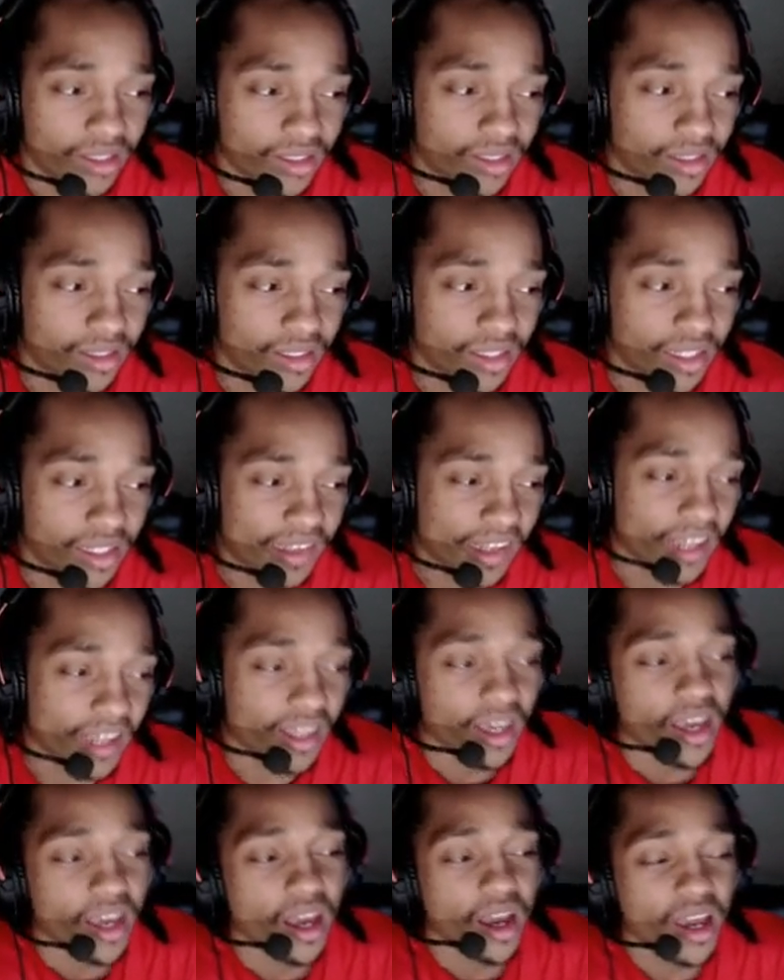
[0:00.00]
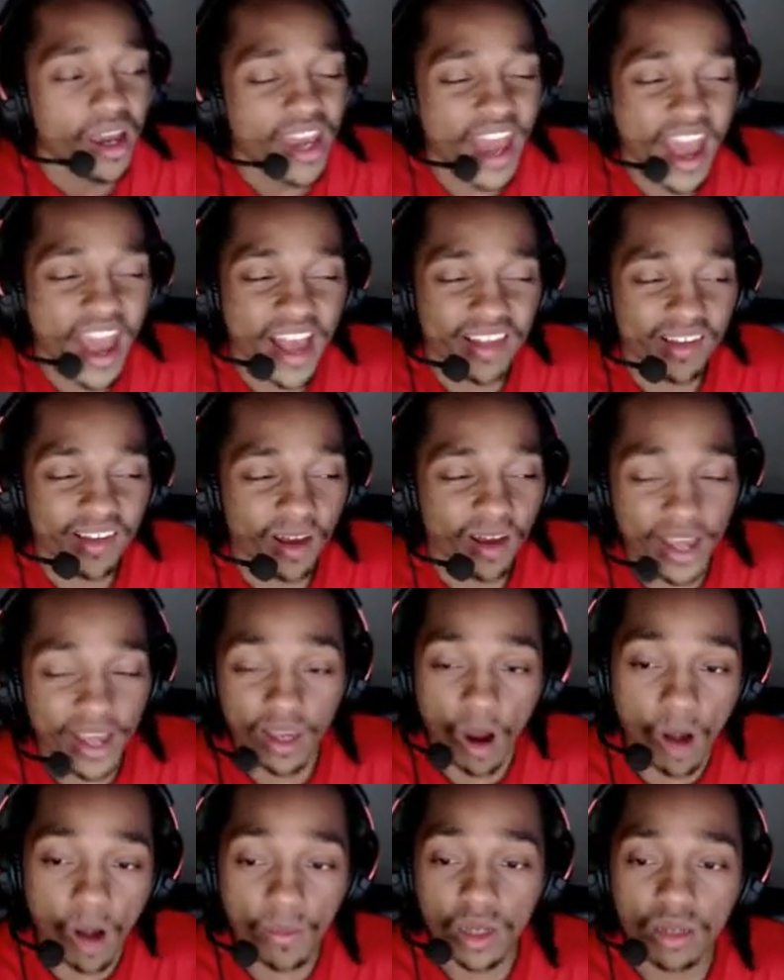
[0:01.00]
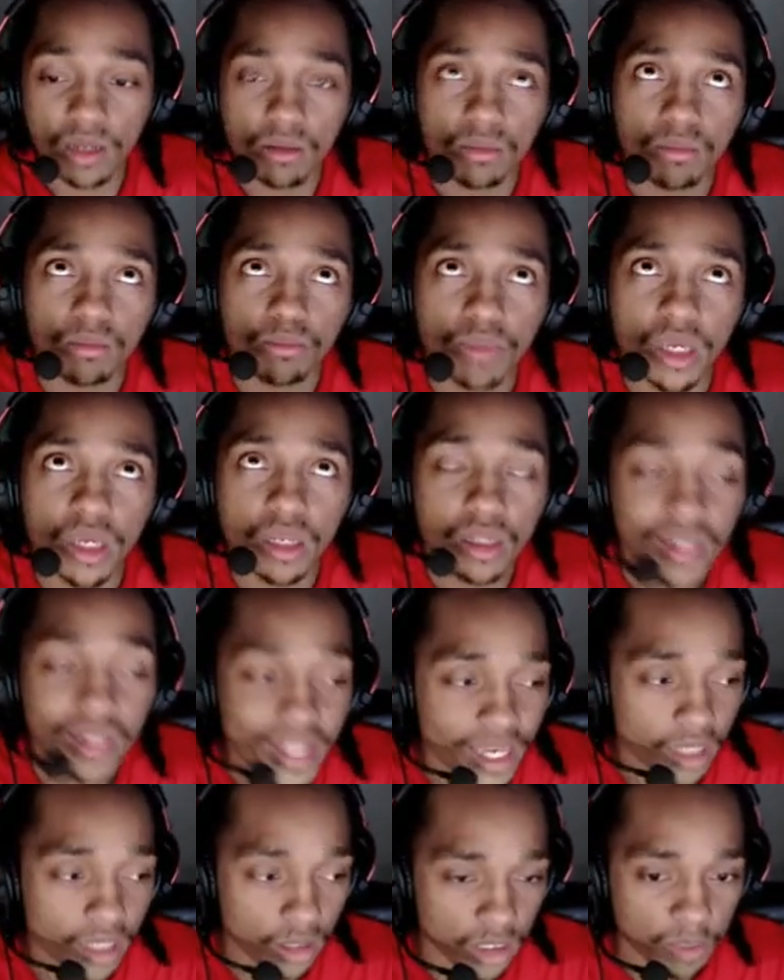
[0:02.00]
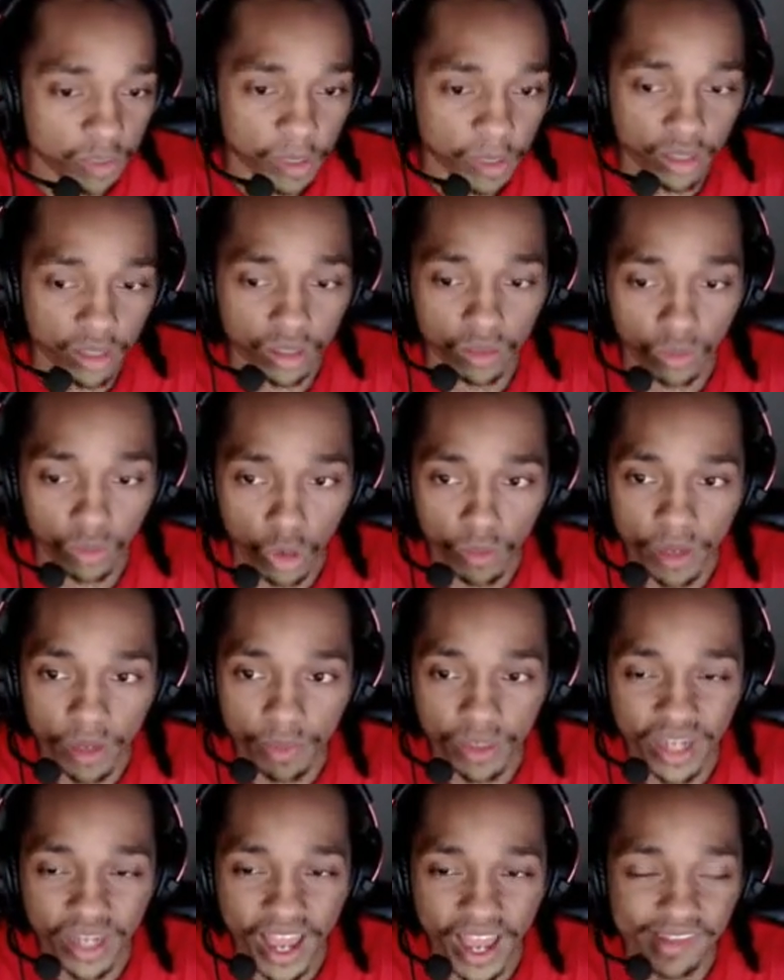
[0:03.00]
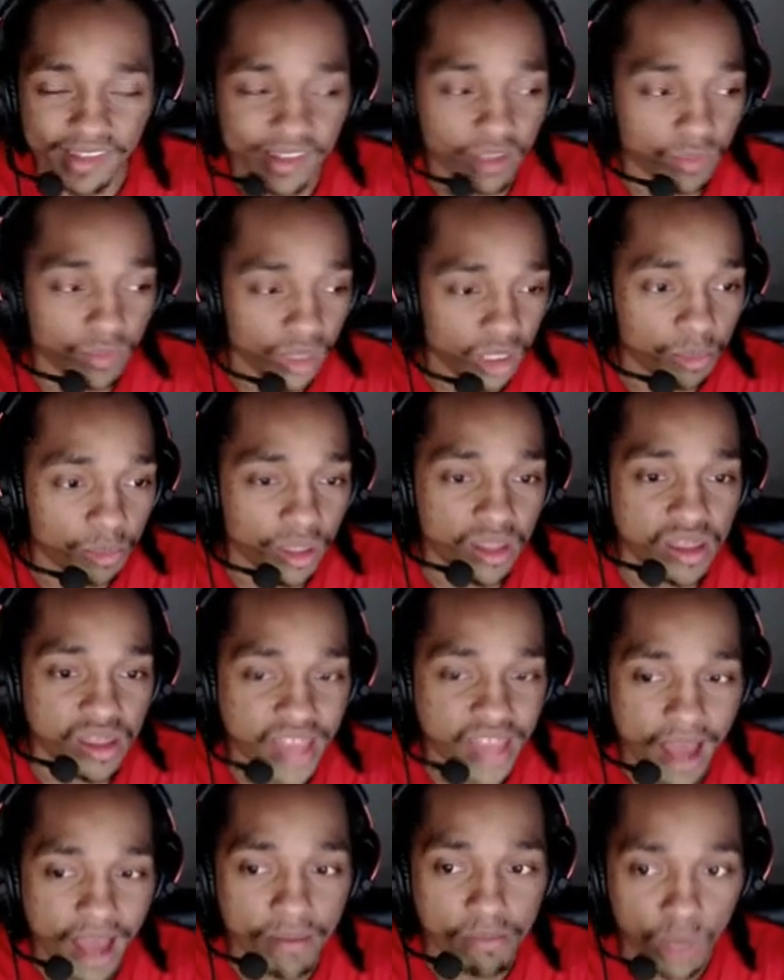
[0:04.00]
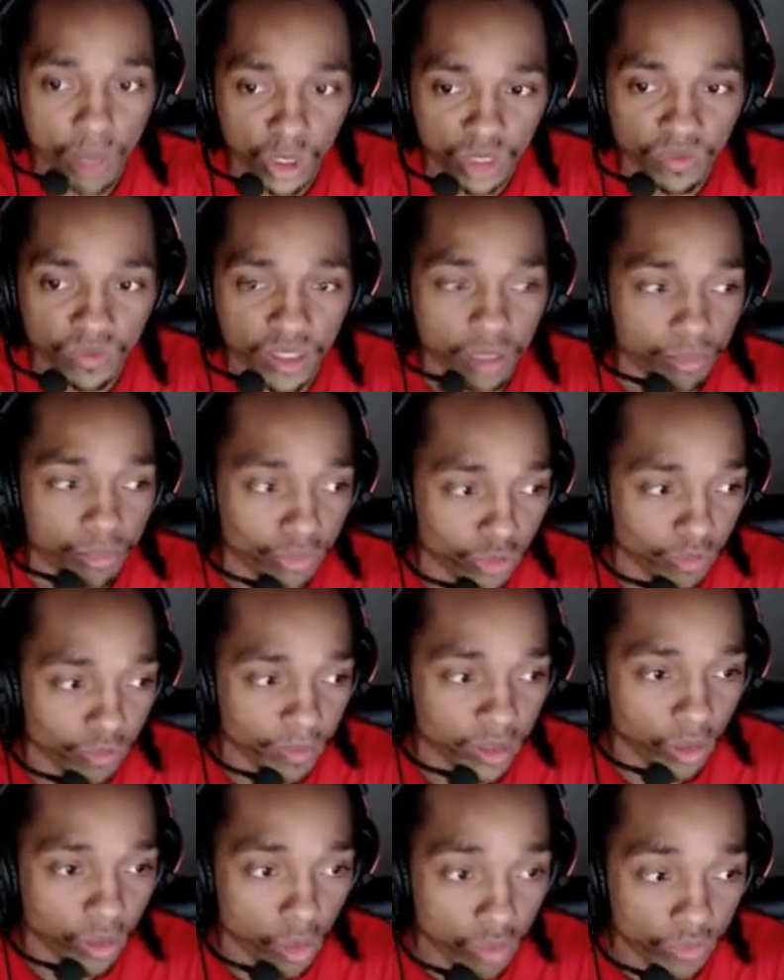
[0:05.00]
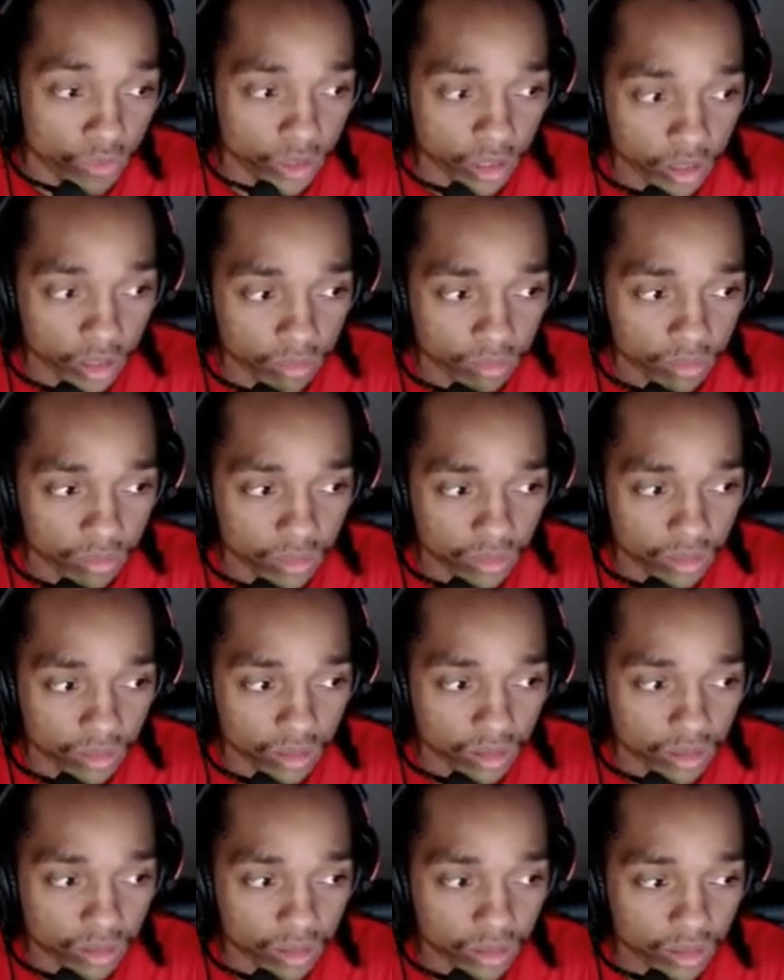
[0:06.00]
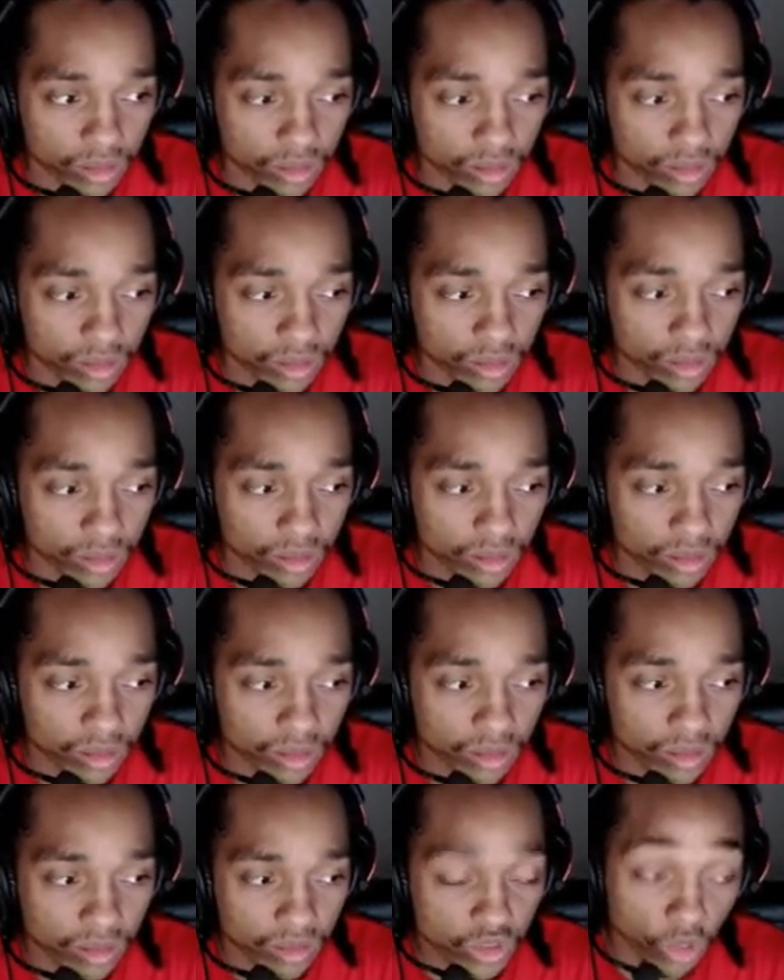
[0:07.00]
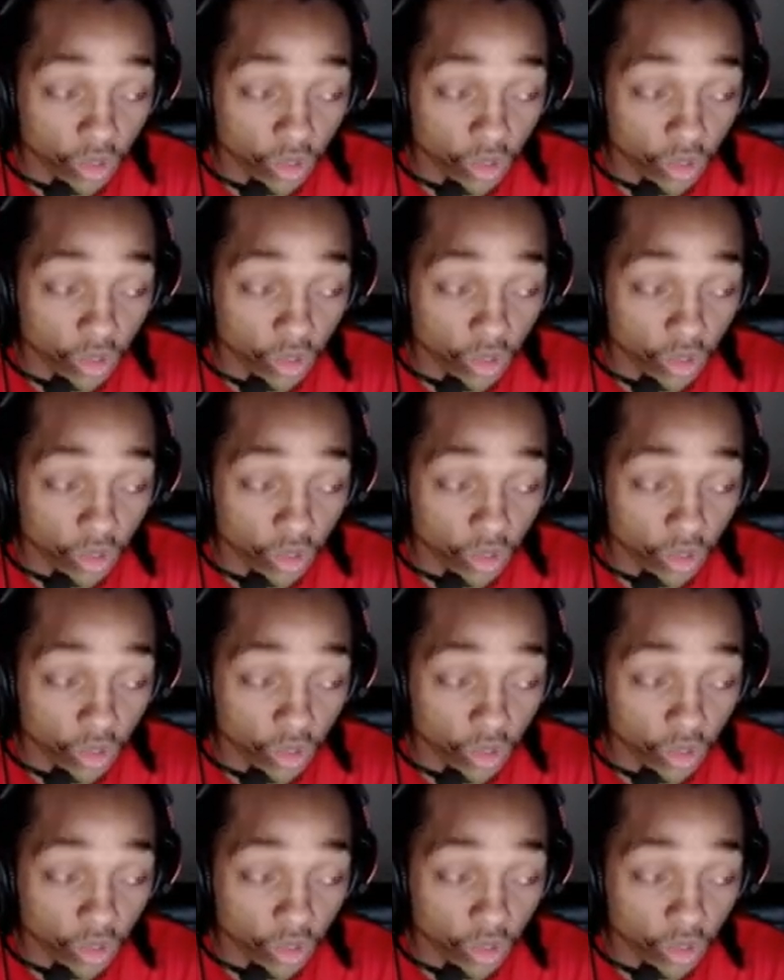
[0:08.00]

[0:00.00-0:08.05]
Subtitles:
it's like has like Arma in lane looks better than Arome, but has he really been that much of an improvement over him so